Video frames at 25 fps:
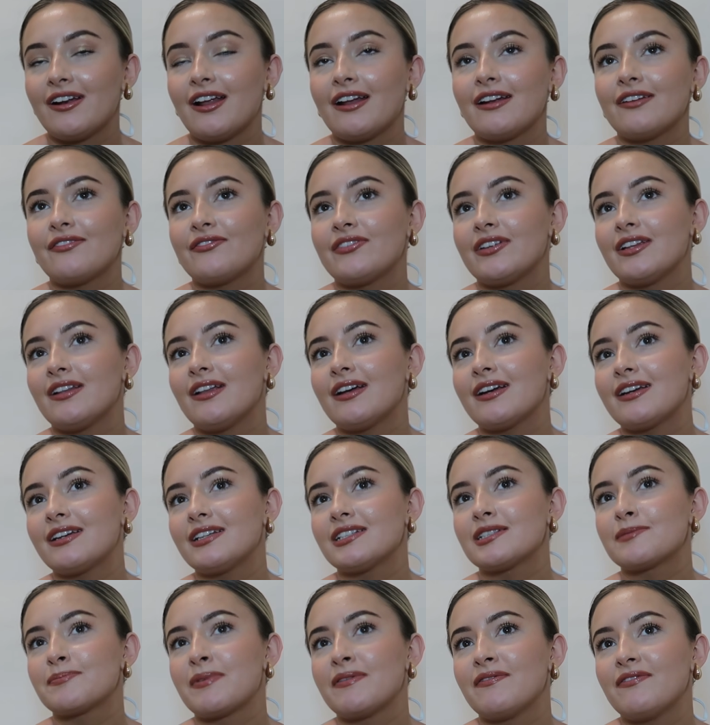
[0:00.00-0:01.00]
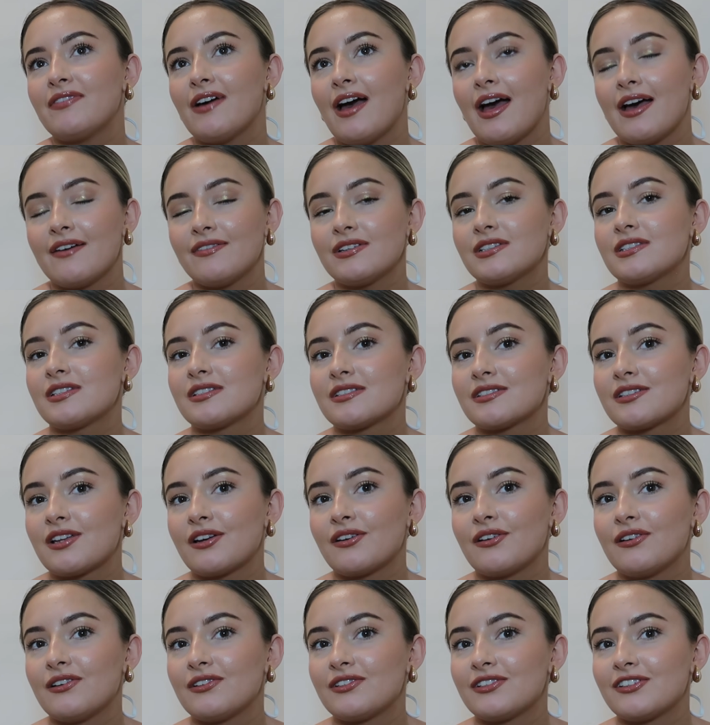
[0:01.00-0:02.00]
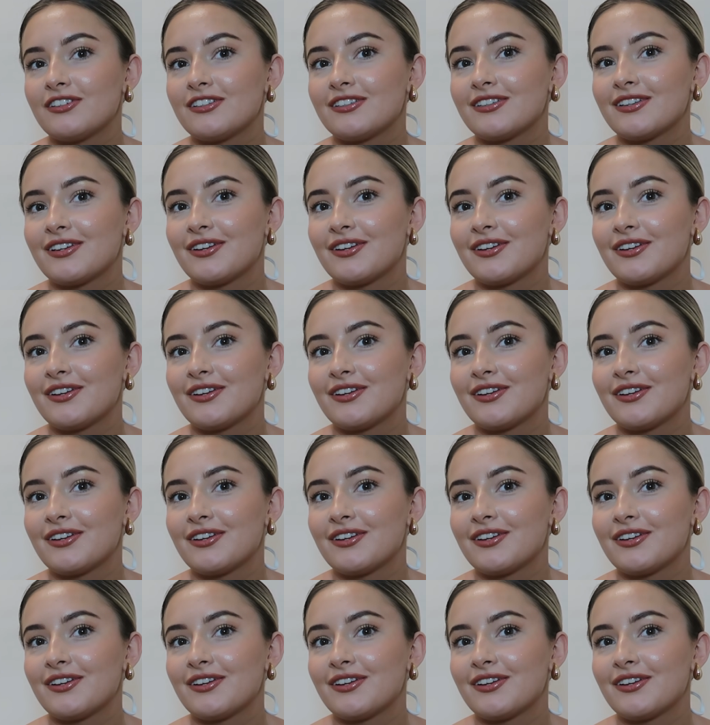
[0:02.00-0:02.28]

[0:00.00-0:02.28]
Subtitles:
and I feel like it's been forever since I ordered